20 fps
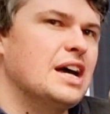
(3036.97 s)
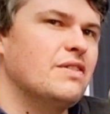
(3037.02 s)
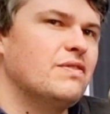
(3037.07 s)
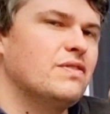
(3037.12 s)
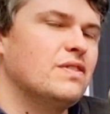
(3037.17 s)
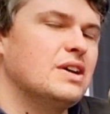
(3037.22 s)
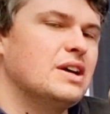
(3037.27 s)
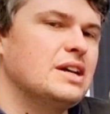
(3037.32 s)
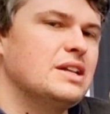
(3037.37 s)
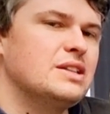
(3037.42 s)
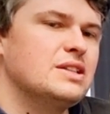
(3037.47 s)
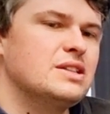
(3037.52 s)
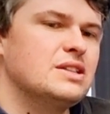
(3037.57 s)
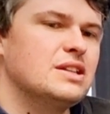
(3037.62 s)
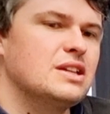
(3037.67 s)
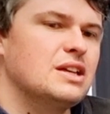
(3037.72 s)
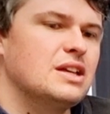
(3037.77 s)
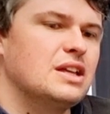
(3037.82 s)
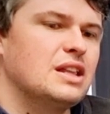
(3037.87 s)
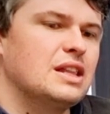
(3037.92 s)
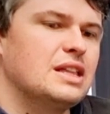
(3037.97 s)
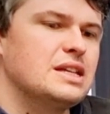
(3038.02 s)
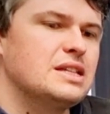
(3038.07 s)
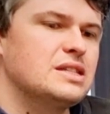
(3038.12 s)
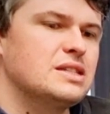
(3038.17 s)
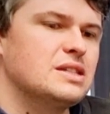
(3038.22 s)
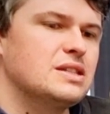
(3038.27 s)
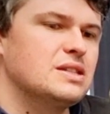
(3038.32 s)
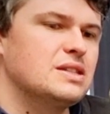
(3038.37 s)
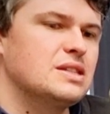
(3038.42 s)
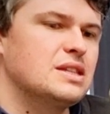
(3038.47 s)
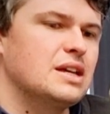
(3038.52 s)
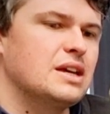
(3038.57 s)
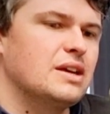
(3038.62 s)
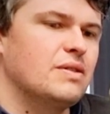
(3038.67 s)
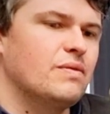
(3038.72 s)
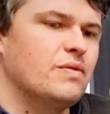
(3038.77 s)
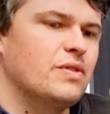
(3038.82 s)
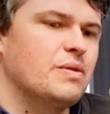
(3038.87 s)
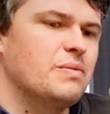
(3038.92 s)
I find lessons
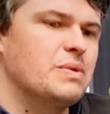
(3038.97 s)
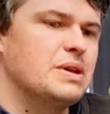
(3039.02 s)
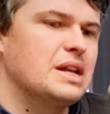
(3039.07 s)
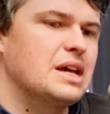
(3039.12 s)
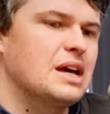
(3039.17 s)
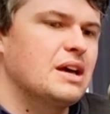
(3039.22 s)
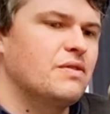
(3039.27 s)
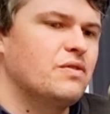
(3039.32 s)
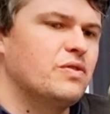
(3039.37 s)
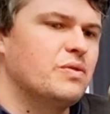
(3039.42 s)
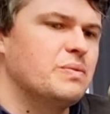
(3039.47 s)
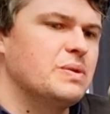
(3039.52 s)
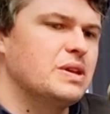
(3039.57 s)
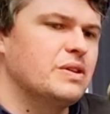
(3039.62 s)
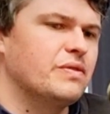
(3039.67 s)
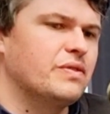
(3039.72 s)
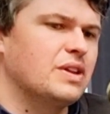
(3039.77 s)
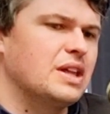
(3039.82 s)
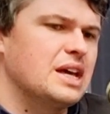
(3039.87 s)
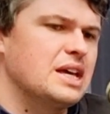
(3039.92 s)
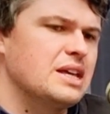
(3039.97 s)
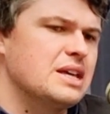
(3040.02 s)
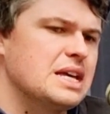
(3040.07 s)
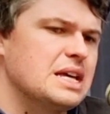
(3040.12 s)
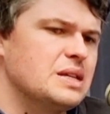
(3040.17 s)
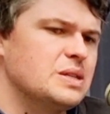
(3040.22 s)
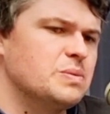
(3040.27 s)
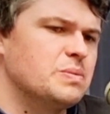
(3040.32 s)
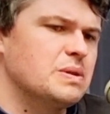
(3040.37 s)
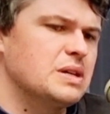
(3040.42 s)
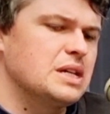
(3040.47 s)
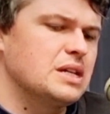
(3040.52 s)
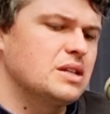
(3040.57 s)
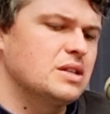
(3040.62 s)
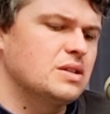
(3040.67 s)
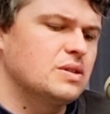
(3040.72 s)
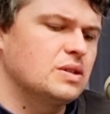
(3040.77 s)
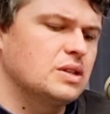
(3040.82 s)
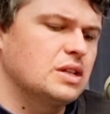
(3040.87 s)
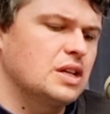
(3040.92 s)
that have been hard for me of late has
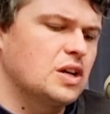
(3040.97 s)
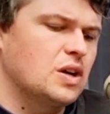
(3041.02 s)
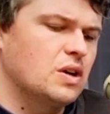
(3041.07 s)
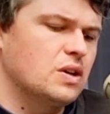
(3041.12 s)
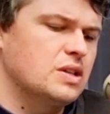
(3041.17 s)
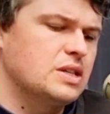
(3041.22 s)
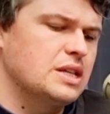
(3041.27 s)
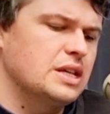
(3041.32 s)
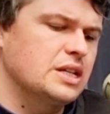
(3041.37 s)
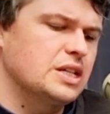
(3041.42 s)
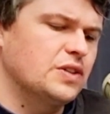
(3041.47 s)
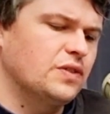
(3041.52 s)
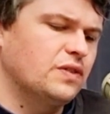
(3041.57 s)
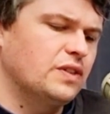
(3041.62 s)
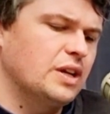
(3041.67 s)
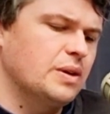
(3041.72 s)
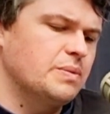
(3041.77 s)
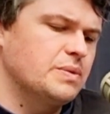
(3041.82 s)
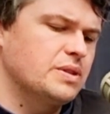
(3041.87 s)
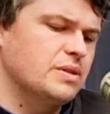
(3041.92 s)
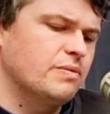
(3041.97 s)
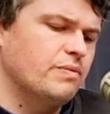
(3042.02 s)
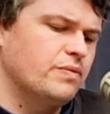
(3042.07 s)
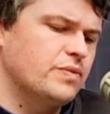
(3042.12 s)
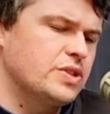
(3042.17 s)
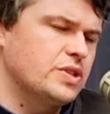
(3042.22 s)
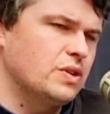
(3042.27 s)
been context flips.